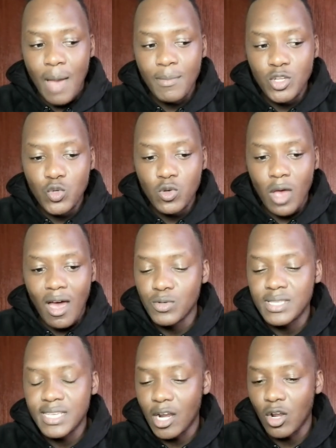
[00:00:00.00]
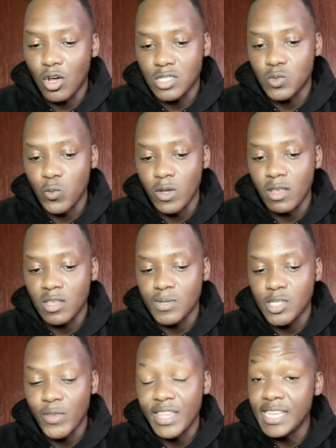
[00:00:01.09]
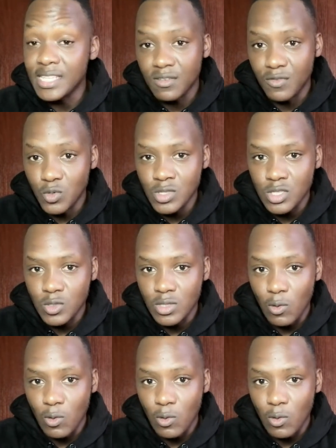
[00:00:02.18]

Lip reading: I mean, people see it a lot, especially with interviews,